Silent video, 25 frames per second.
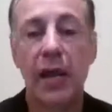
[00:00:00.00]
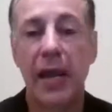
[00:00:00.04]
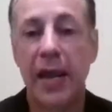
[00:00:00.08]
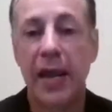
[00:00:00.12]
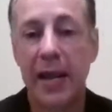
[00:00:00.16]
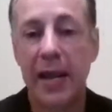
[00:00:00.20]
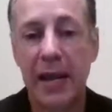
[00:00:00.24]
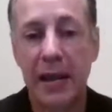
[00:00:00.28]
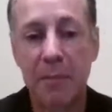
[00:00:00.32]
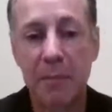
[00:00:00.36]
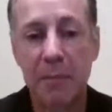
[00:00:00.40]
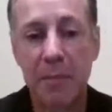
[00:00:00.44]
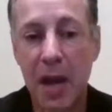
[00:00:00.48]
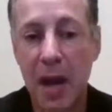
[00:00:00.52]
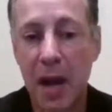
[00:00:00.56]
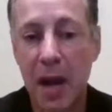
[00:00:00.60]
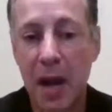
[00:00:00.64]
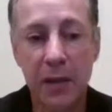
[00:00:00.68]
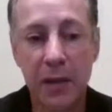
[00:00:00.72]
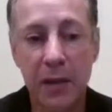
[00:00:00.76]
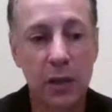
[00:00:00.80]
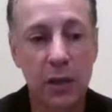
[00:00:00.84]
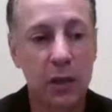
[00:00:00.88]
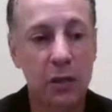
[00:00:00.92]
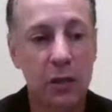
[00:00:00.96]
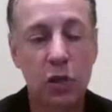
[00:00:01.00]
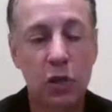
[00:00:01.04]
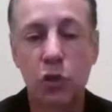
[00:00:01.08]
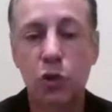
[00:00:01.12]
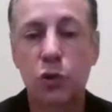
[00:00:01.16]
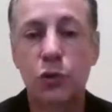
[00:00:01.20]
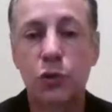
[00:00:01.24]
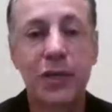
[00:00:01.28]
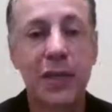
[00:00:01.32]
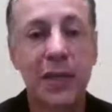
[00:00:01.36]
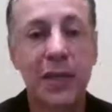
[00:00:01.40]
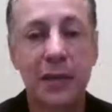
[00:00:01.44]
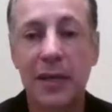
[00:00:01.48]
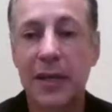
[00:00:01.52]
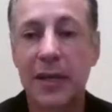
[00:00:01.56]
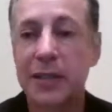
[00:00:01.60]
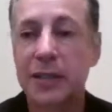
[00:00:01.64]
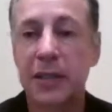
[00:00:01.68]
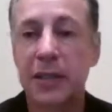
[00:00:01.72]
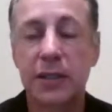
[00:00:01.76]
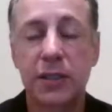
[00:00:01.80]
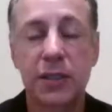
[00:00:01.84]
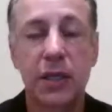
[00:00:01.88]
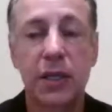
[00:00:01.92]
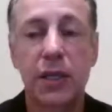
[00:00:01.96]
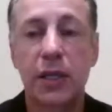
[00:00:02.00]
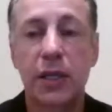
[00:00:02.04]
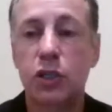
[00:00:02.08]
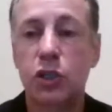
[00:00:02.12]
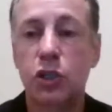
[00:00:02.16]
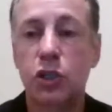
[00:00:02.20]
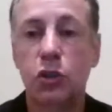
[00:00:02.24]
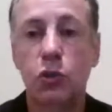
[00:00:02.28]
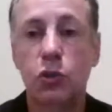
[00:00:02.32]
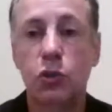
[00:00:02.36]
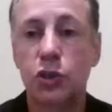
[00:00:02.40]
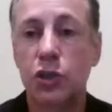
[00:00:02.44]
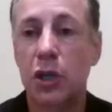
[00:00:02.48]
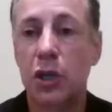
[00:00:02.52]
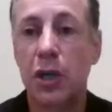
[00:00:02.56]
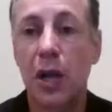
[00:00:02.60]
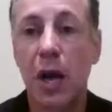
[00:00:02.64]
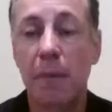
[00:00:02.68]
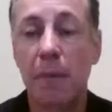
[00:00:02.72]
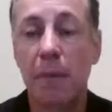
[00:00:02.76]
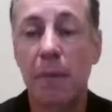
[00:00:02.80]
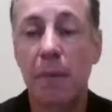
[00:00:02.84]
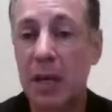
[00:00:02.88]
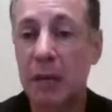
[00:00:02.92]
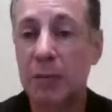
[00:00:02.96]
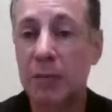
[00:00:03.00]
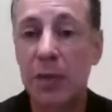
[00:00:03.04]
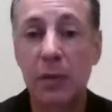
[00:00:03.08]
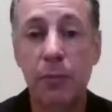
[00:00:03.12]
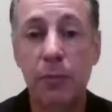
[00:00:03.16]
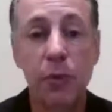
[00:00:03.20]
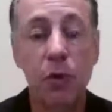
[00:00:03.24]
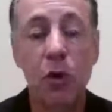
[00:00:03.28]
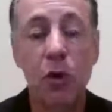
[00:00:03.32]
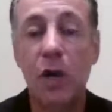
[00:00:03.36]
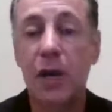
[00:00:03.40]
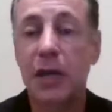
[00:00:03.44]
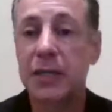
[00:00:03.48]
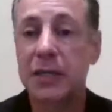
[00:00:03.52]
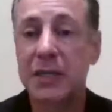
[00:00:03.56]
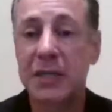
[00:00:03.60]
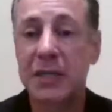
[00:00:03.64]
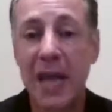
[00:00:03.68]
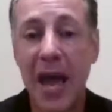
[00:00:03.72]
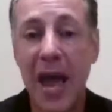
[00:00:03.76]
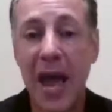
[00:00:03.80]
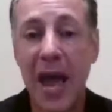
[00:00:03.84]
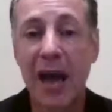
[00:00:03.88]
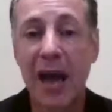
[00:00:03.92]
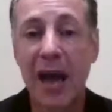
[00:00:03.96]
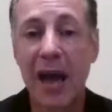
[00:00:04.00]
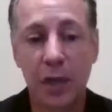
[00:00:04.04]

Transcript: and I'm not using this as an excuse to not pay people, staff